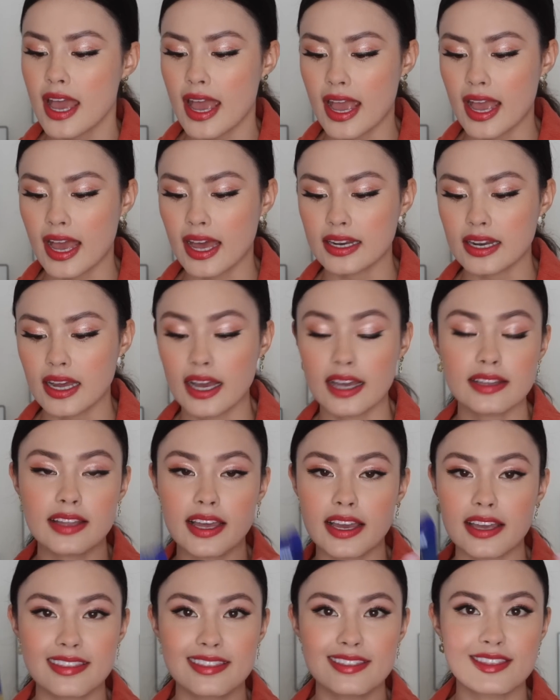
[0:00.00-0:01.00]
And I
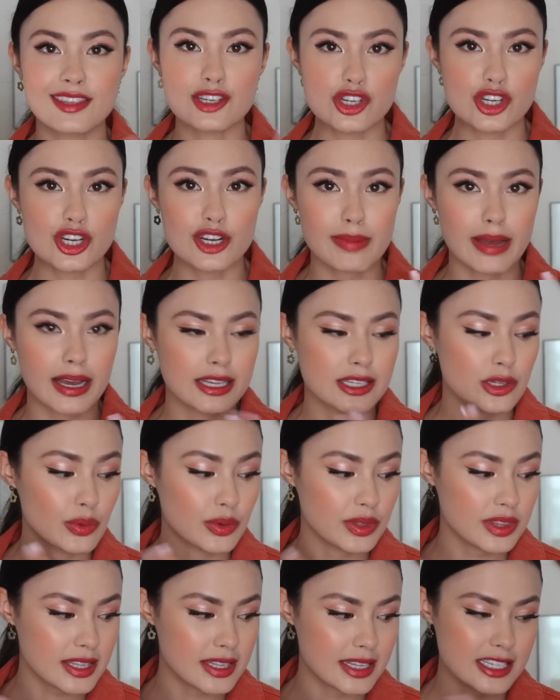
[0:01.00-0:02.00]
like the sheet mask
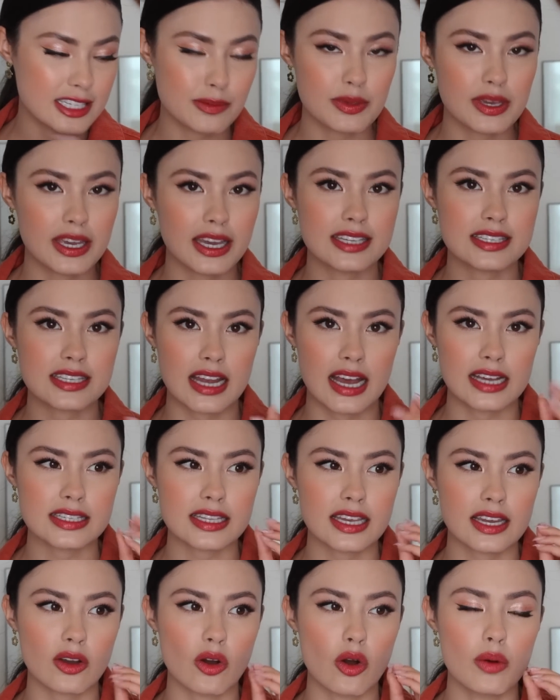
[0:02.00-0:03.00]
within this because it has
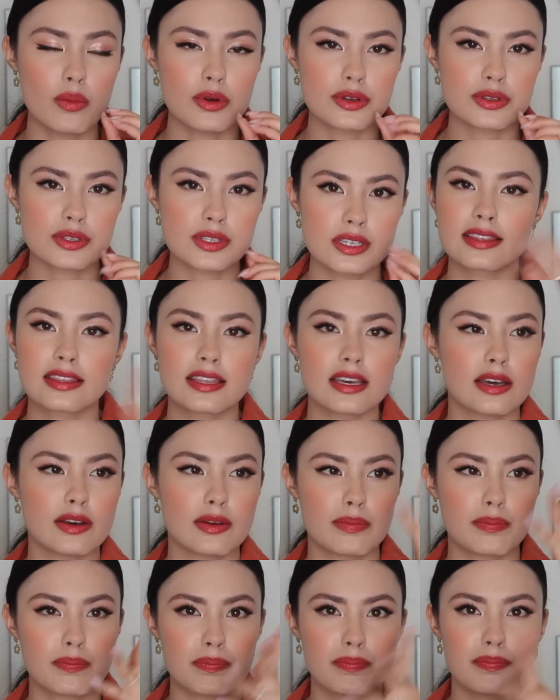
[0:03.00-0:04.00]
like almost
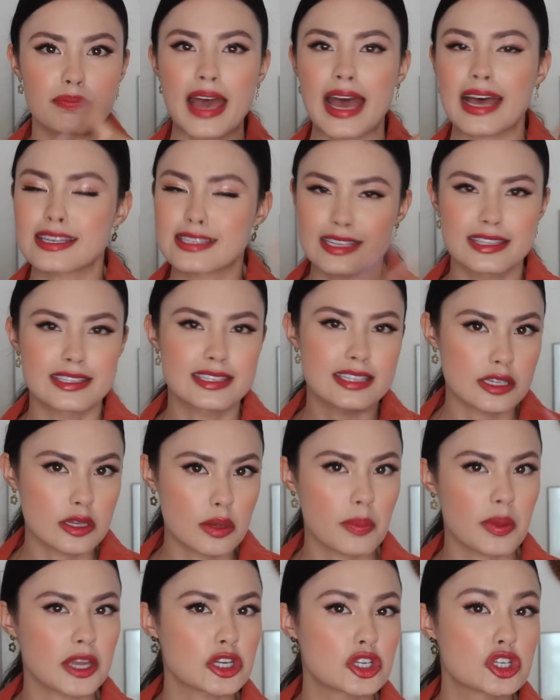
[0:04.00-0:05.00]
the essence is a
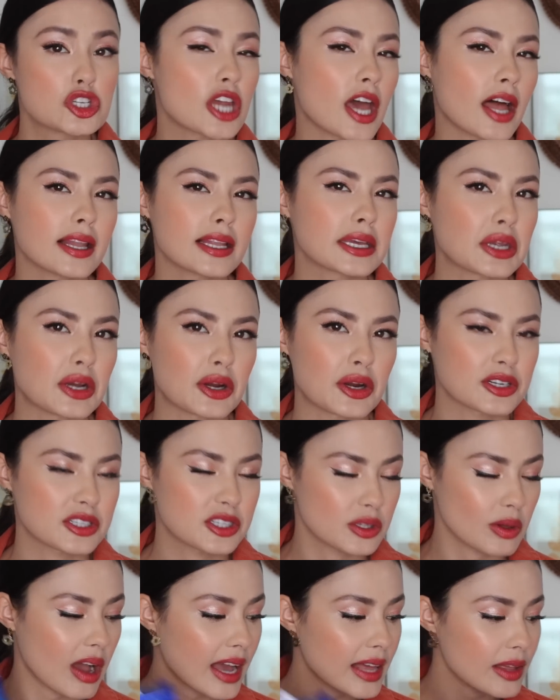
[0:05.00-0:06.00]
bit jellier.
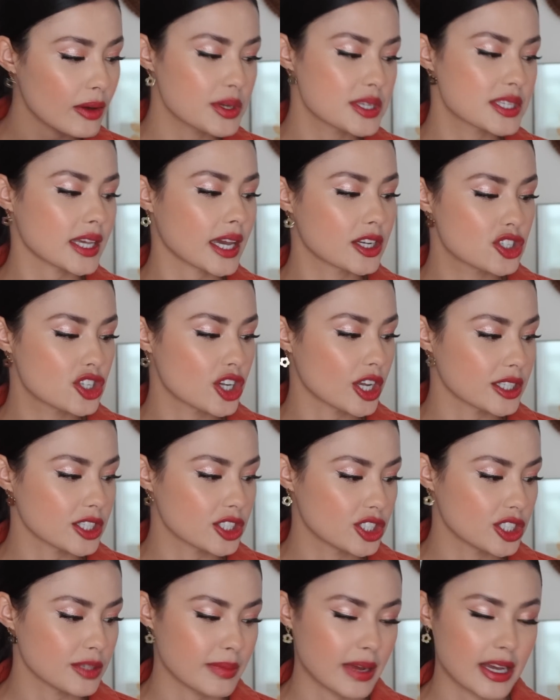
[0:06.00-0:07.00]
So I always like jelly
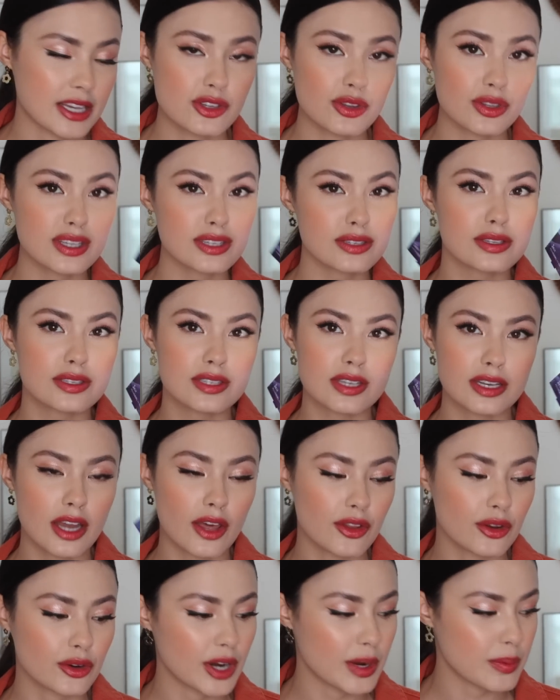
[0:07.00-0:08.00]
sheet masks. So this is
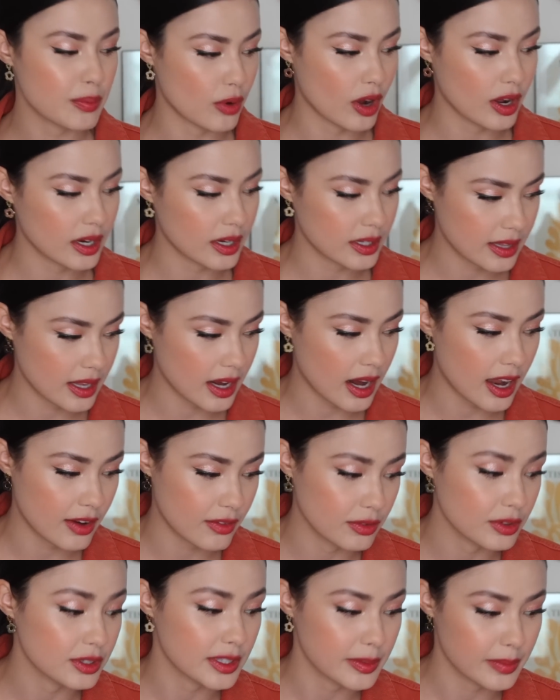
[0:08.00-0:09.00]
another great product that I've
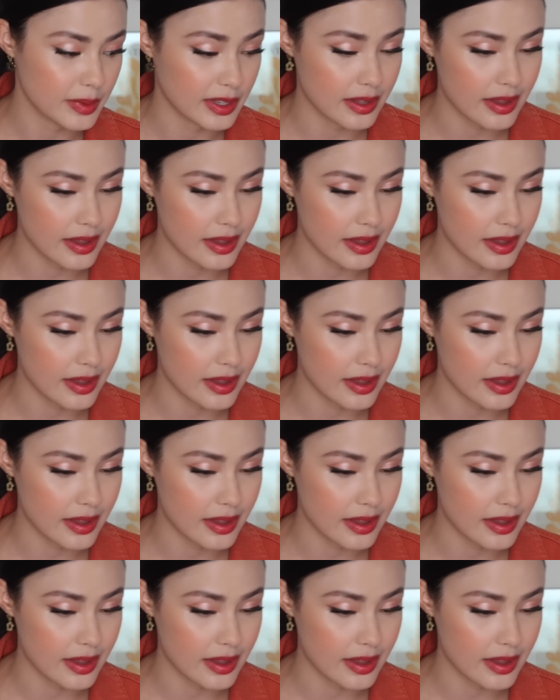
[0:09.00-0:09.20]
really been